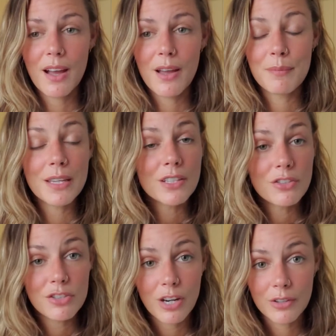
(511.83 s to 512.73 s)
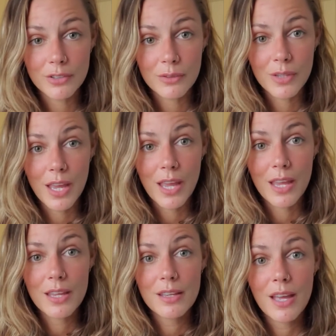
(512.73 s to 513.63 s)
making sure I was
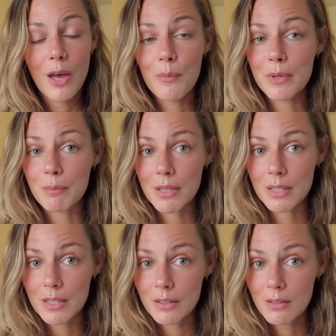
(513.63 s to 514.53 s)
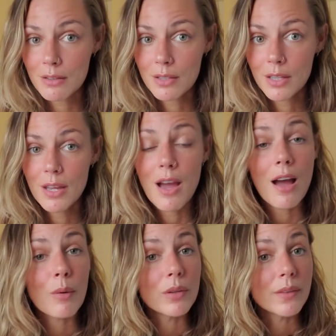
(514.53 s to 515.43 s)
okay, helping me heal.
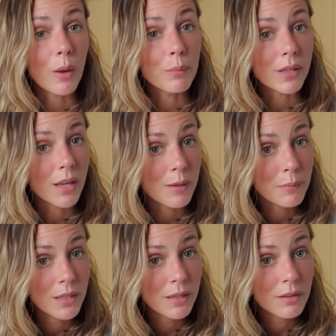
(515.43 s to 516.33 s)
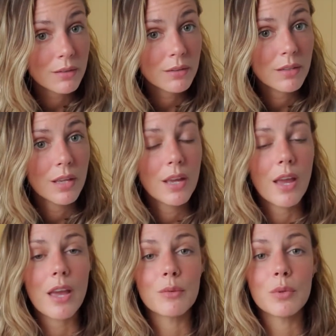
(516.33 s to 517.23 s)
I was helping him heal,
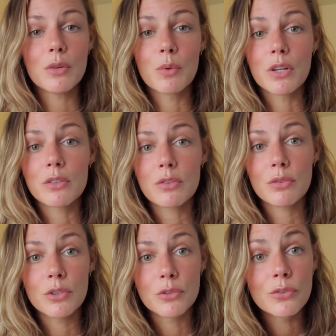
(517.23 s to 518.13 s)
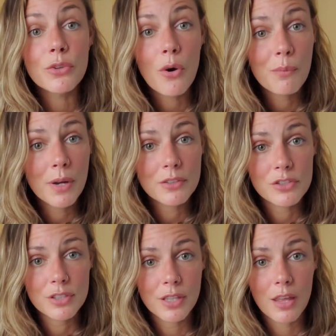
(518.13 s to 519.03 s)
and we worked through so much
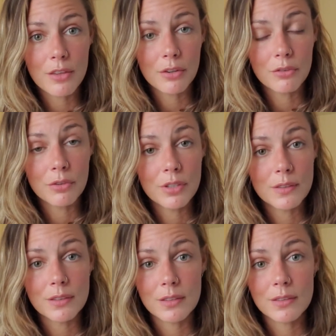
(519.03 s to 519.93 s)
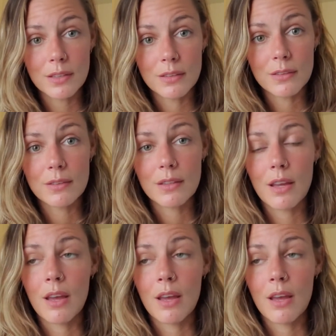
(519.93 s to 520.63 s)
together through this distance.